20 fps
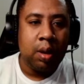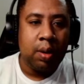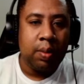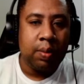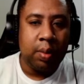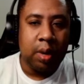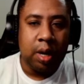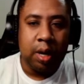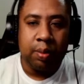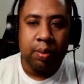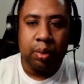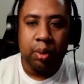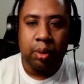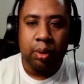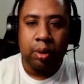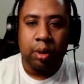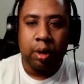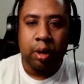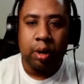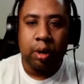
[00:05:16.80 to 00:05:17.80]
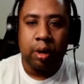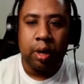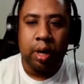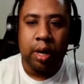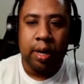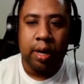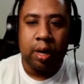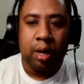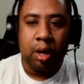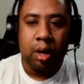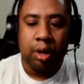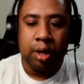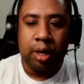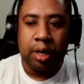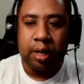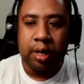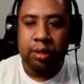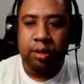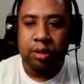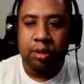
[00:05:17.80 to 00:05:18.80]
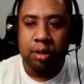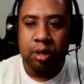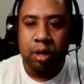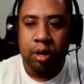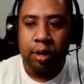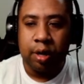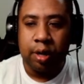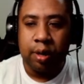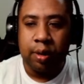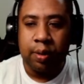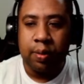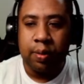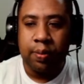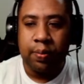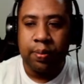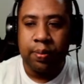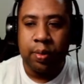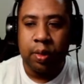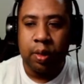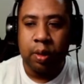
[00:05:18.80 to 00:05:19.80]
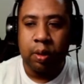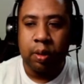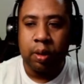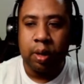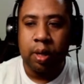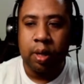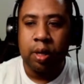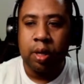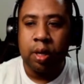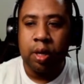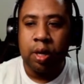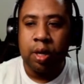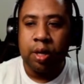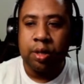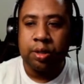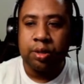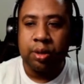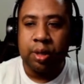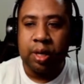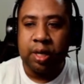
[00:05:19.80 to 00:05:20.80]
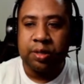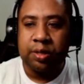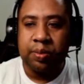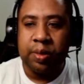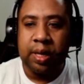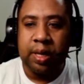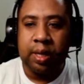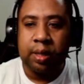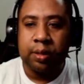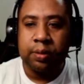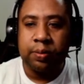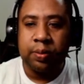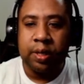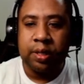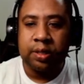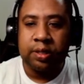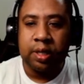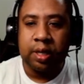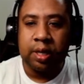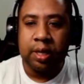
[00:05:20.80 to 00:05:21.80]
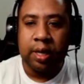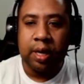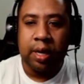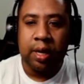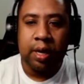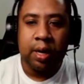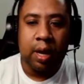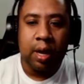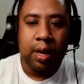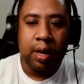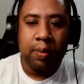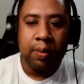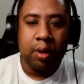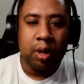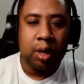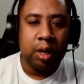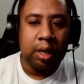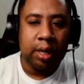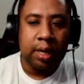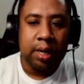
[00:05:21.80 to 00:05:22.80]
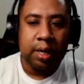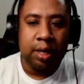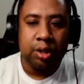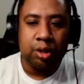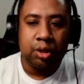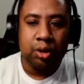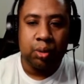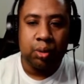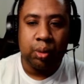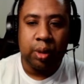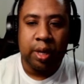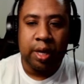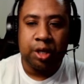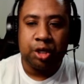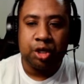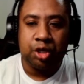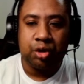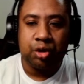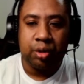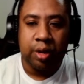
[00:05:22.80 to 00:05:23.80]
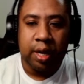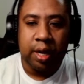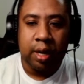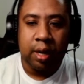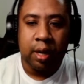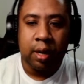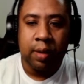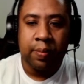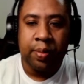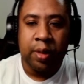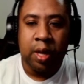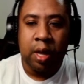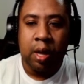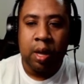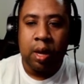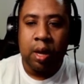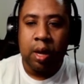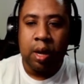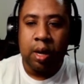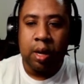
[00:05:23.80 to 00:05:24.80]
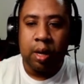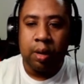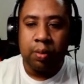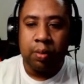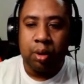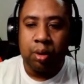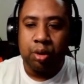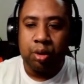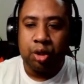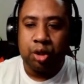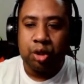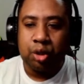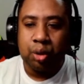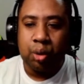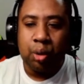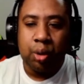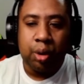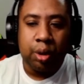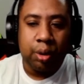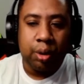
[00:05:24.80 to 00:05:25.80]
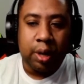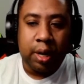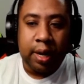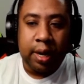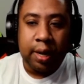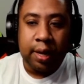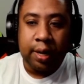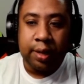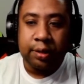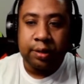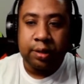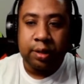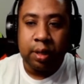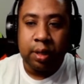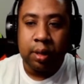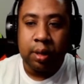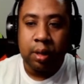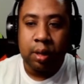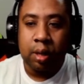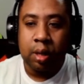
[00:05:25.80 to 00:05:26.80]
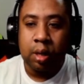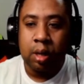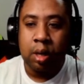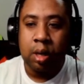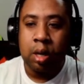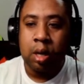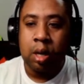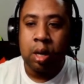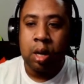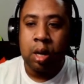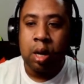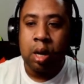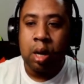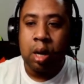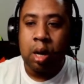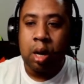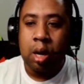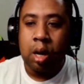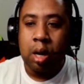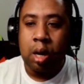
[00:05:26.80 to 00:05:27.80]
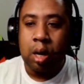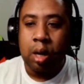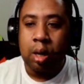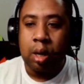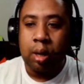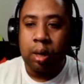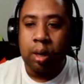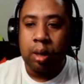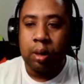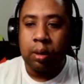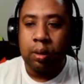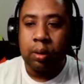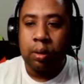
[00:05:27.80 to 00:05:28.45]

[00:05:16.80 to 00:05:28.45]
my broker and how to get started. All right, so that's basically it. I am going to get into a trade. I am going to show you guys uh,